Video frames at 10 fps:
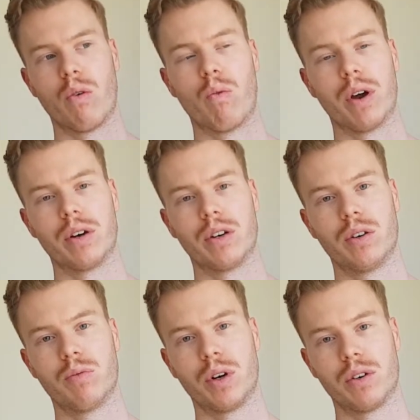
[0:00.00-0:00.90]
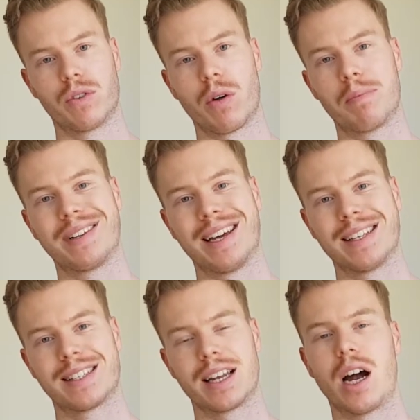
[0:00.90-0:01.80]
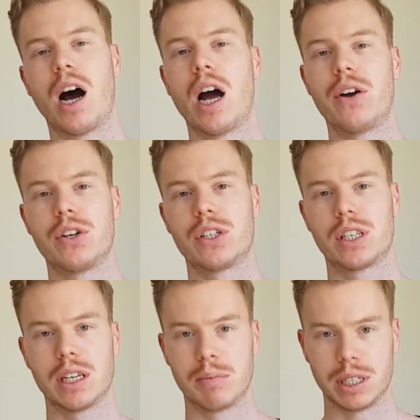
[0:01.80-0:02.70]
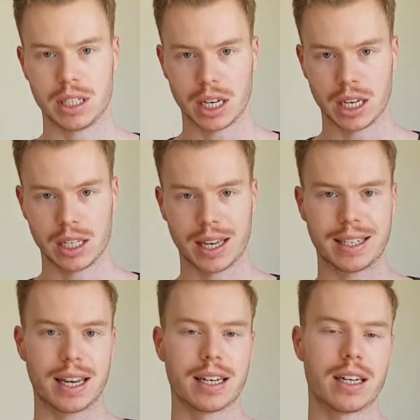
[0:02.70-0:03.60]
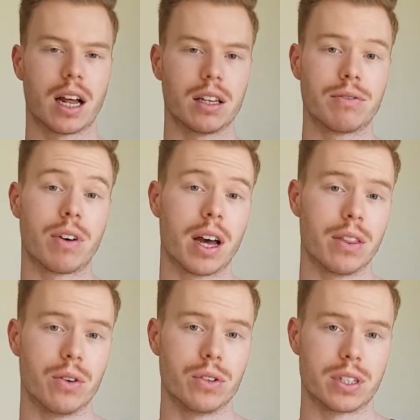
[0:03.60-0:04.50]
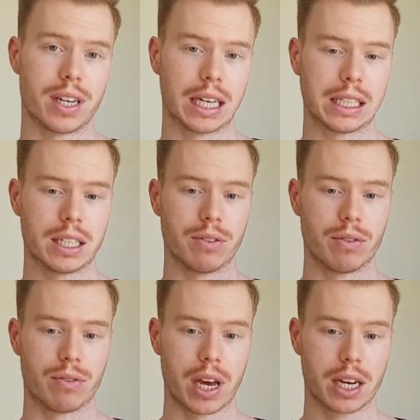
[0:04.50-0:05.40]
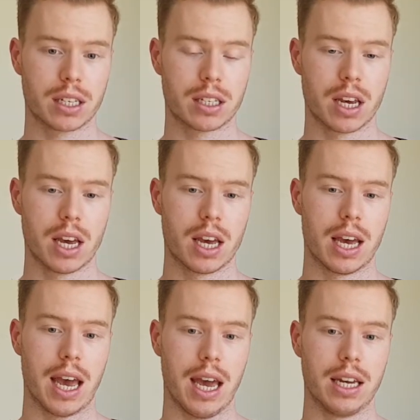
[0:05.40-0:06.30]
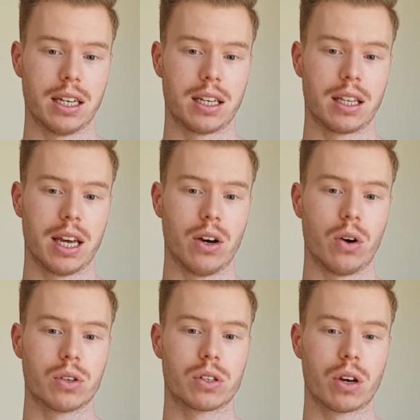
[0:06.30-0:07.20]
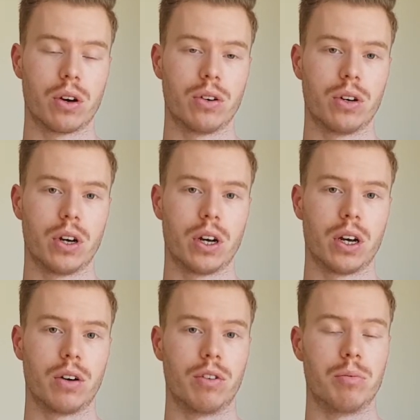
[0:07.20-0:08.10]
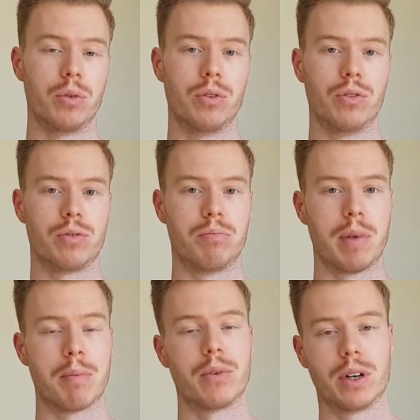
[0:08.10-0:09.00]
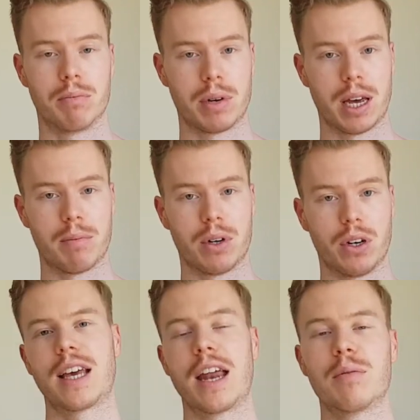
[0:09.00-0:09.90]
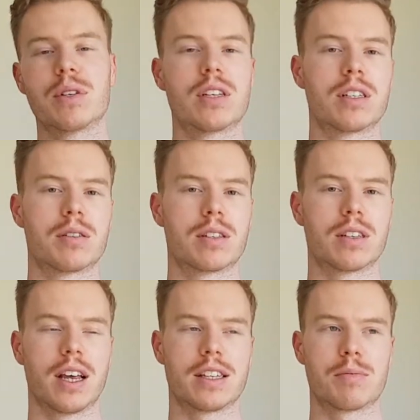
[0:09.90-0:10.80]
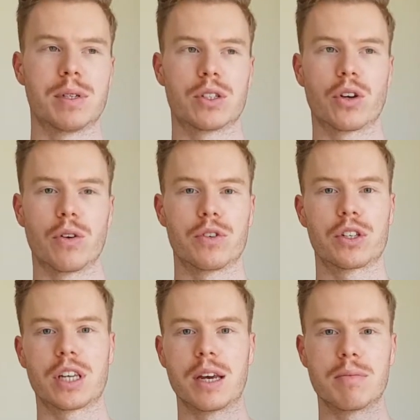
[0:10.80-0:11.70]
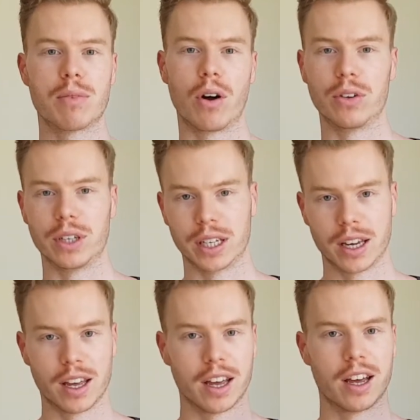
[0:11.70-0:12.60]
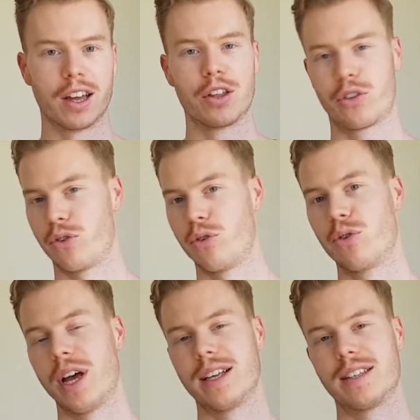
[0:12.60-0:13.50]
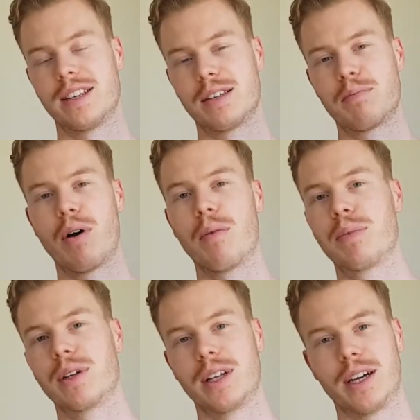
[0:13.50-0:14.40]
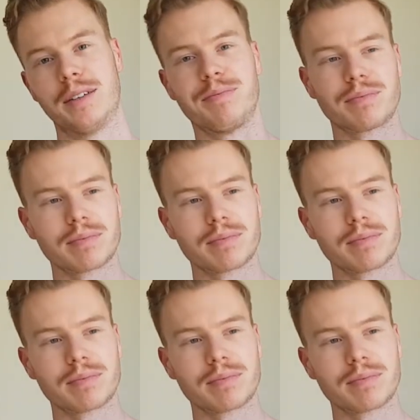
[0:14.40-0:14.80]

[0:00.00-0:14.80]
when you've got plants that are higher in CBD, they tend to nullify those negative effects, and they also remove memory impairment. Cannabis has been sort of steamrolling through as this popular